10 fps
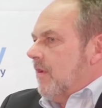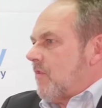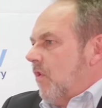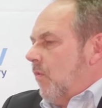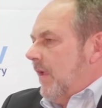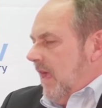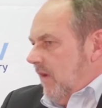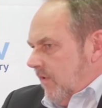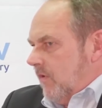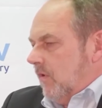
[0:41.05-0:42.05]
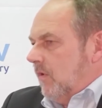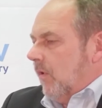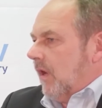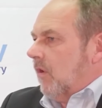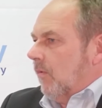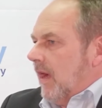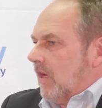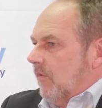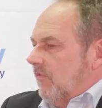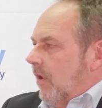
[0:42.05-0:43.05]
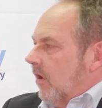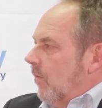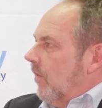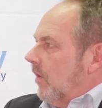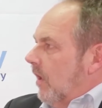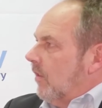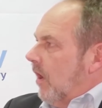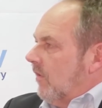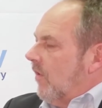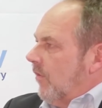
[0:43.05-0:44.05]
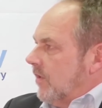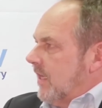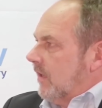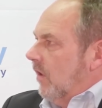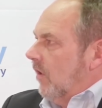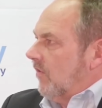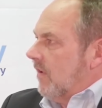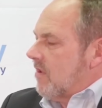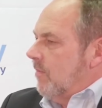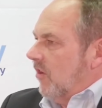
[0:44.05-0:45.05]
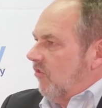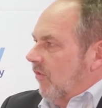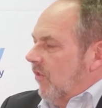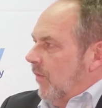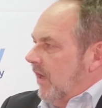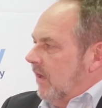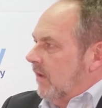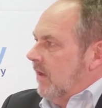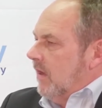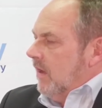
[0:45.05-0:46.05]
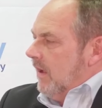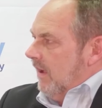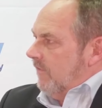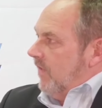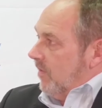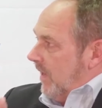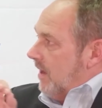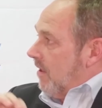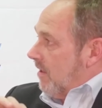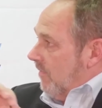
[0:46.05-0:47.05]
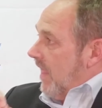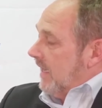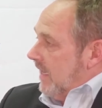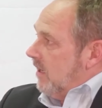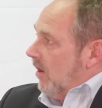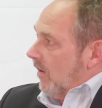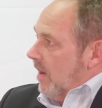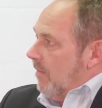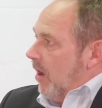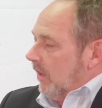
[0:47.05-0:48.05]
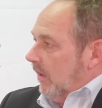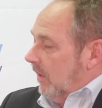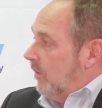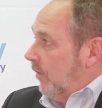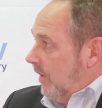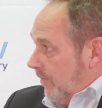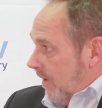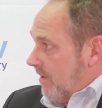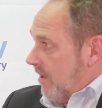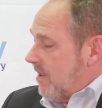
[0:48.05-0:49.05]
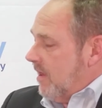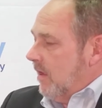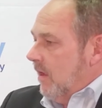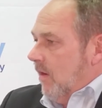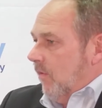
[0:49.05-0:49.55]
So you are correct, we've partnered with a lot of other technologies to make sure that we can fit pieces of that EDRM model, including processing,